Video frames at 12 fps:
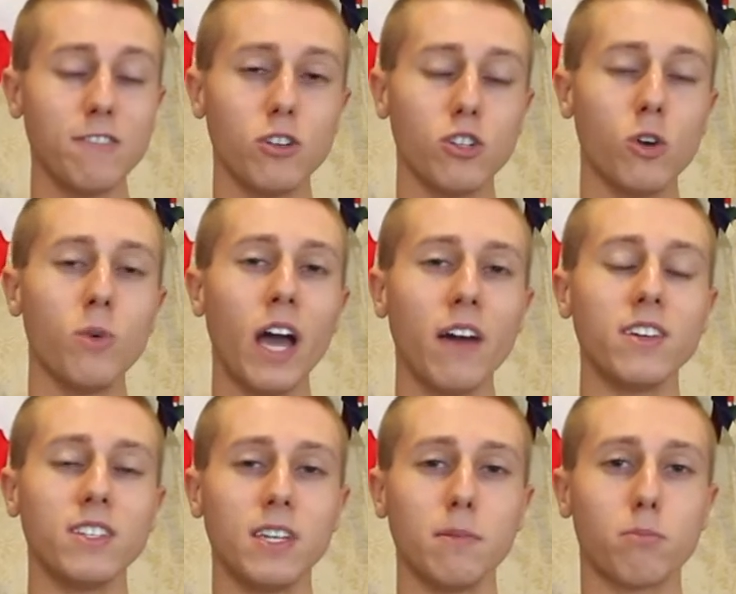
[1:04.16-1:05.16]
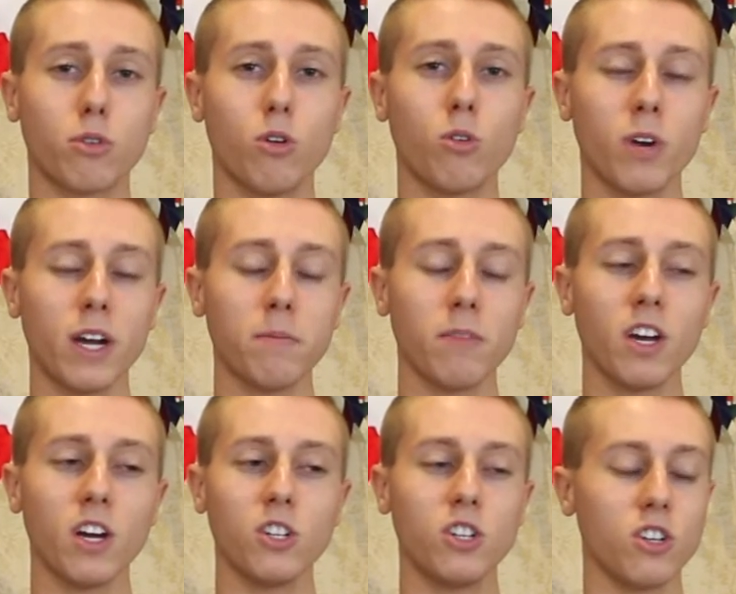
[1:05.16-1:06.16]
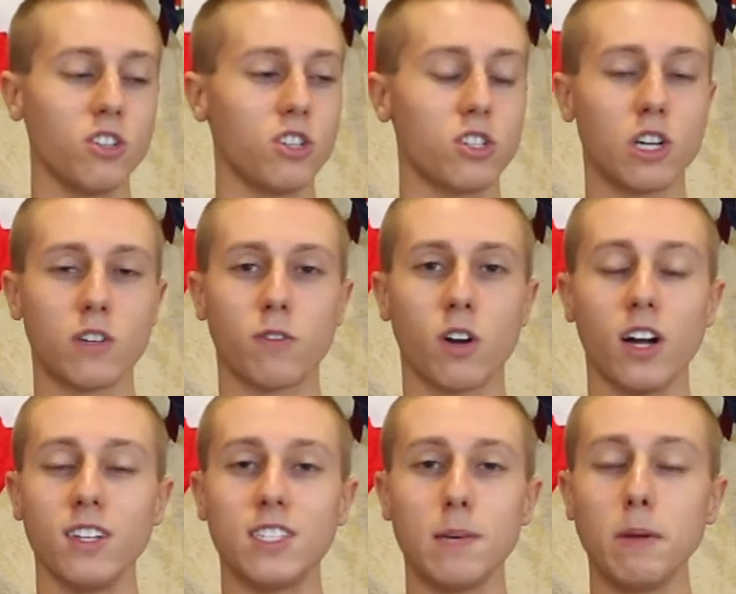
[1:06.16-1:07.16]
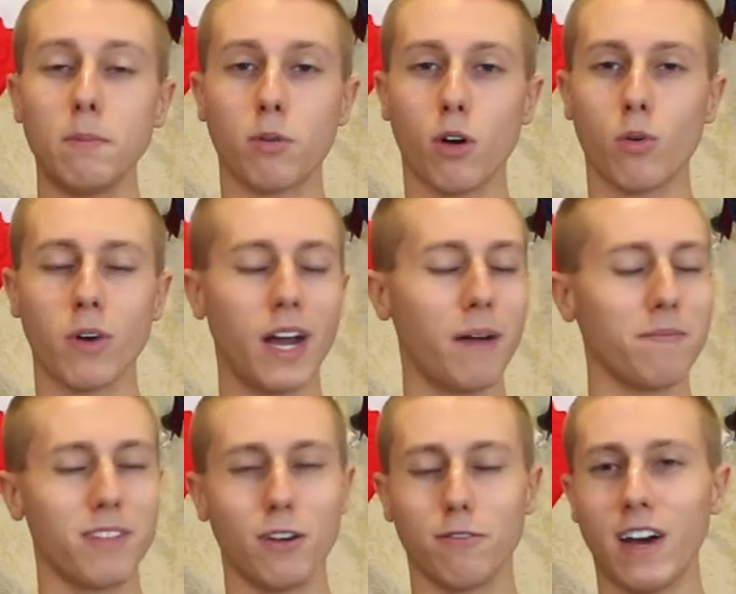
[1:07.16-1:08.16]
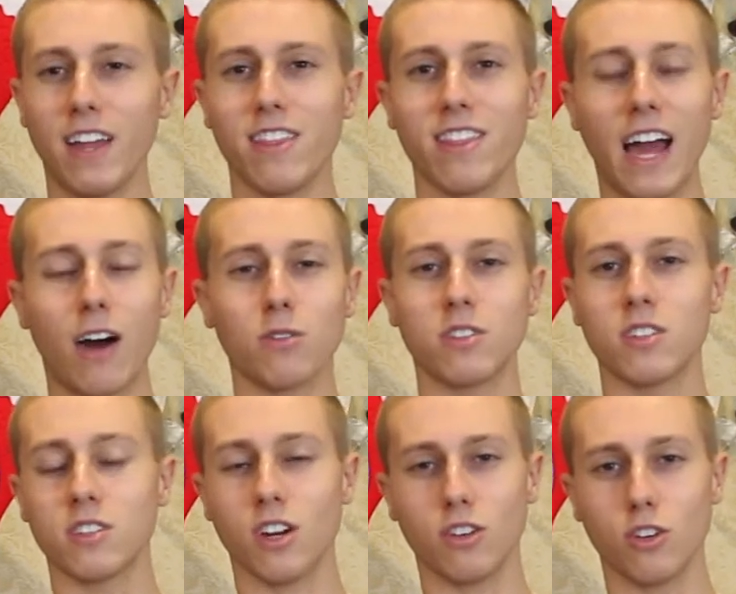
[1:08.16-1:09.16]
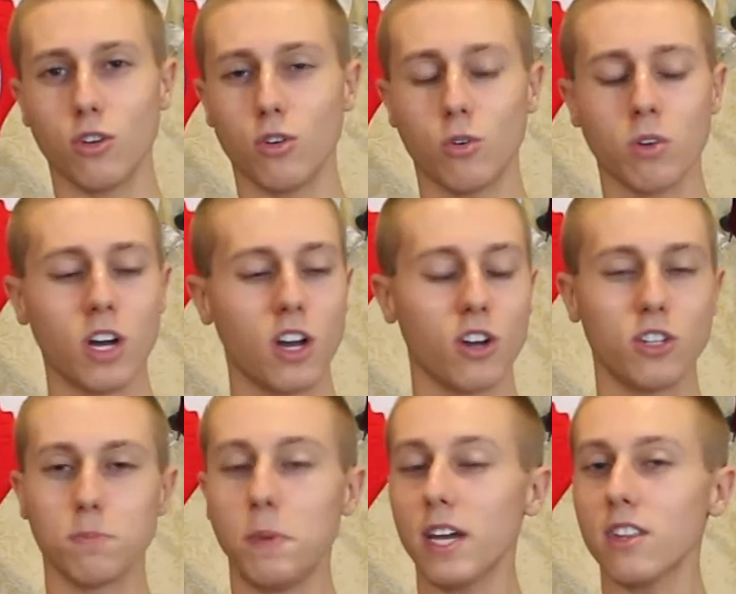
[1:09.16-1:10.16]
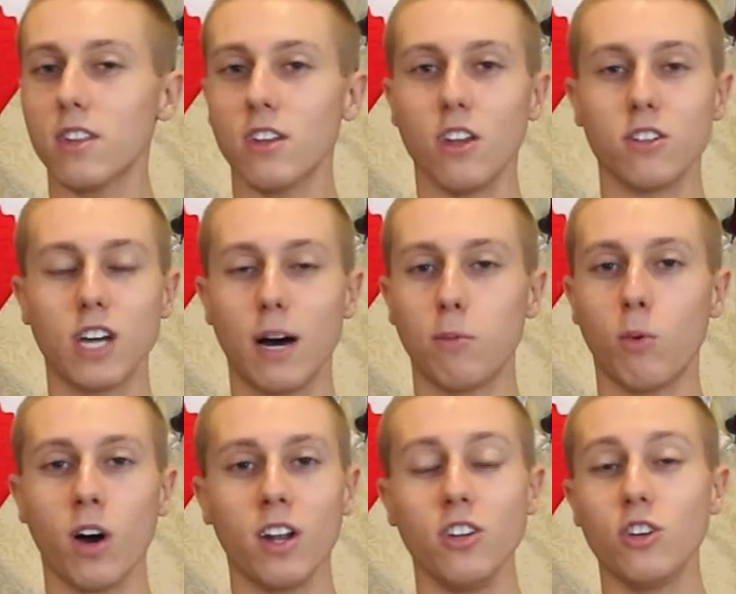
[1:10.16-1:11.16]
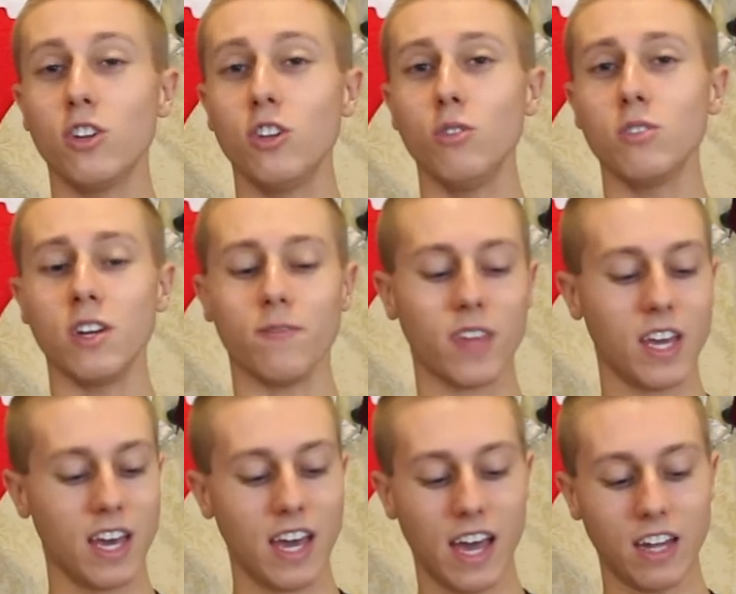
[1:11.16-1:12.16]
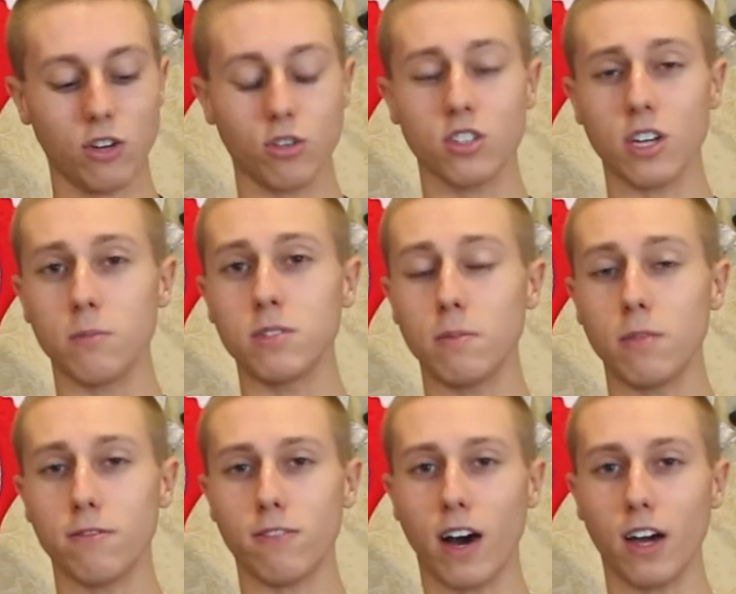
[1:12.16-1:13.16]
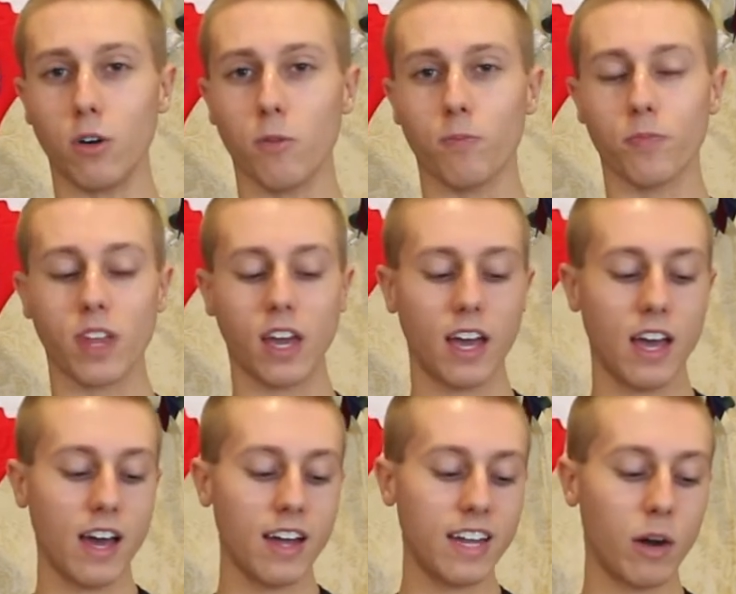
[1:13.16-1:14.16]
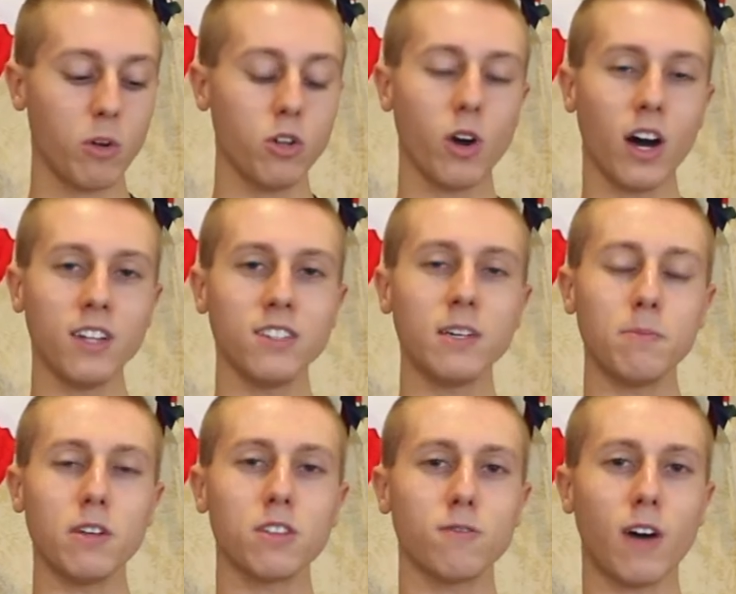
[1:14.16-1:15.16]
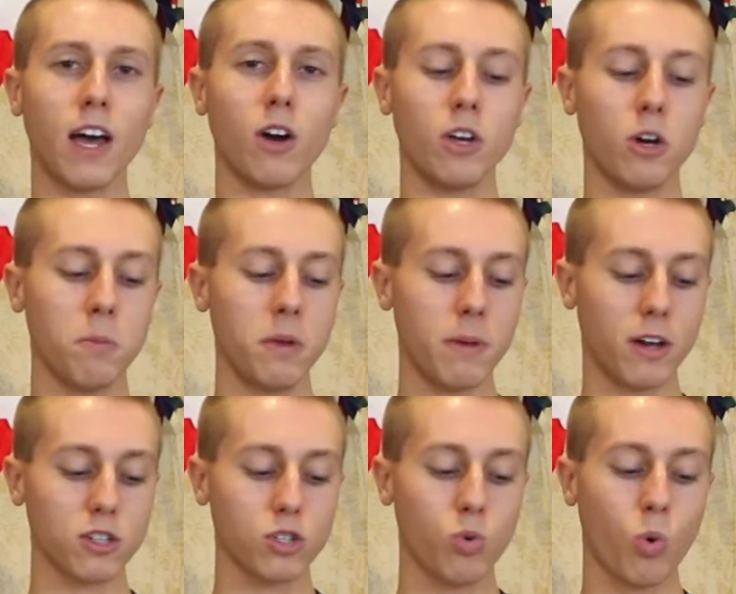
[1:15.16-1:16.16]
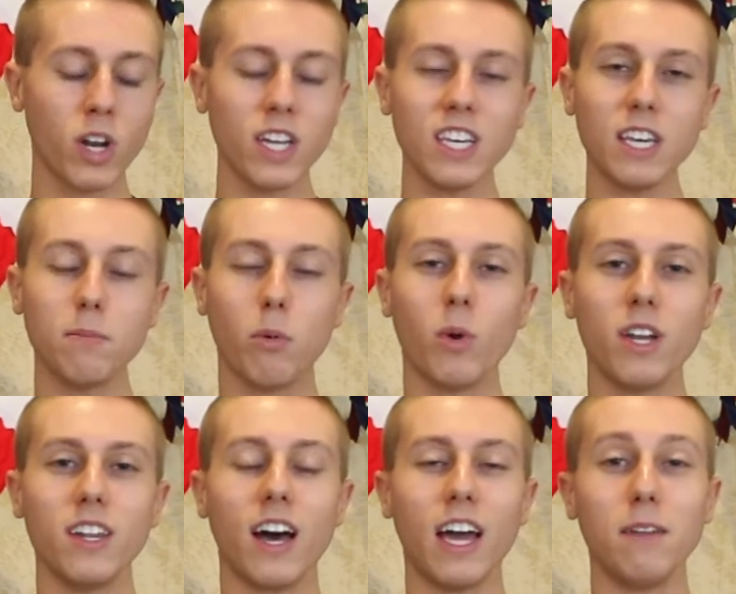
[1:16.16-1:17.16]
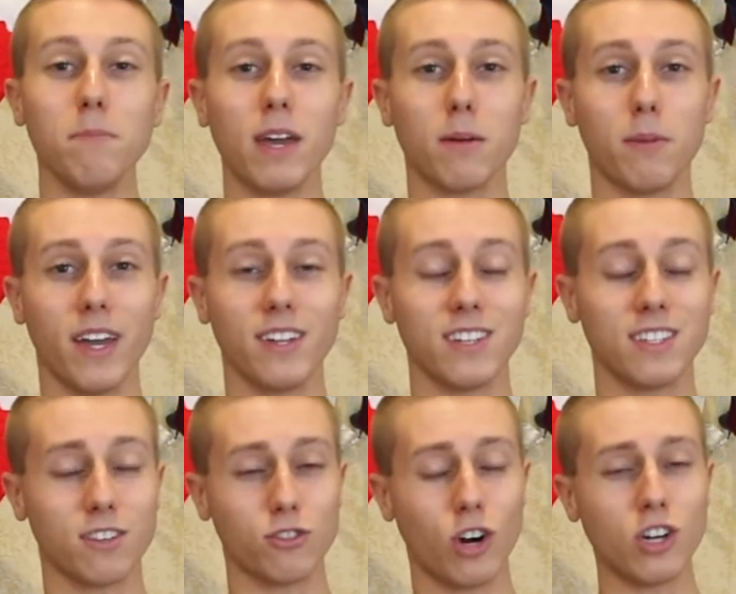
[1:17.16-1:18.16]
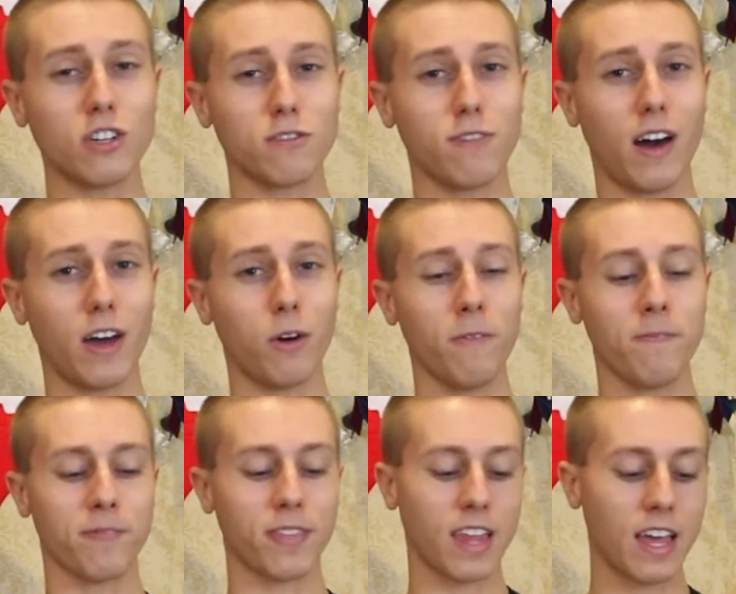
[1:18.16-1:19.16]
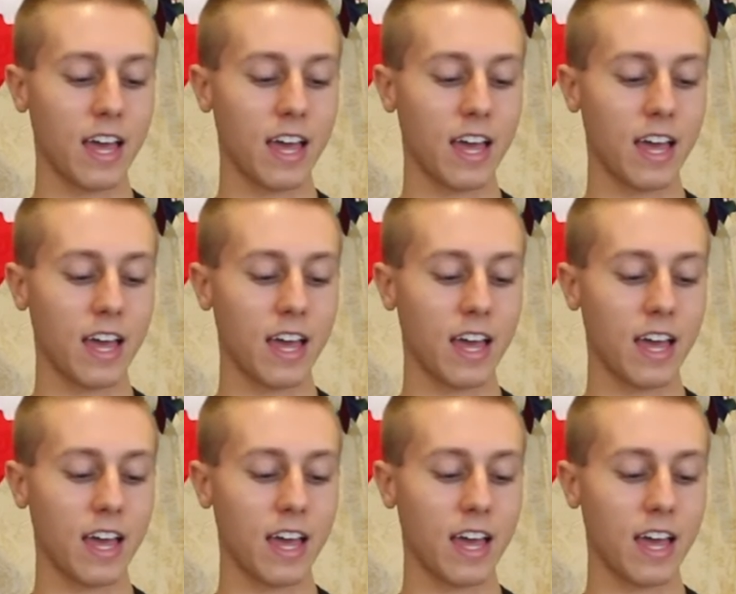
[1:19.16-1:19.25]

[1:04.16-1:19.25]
If you don't have a zip program, just search for unzipping program. You'll find thousands on Google. Just pick, you know, the top one and you can use it, and you'll just unzip the file. Now when you unzip this file, it'll be about 28.9 megabytes. It's a larger file.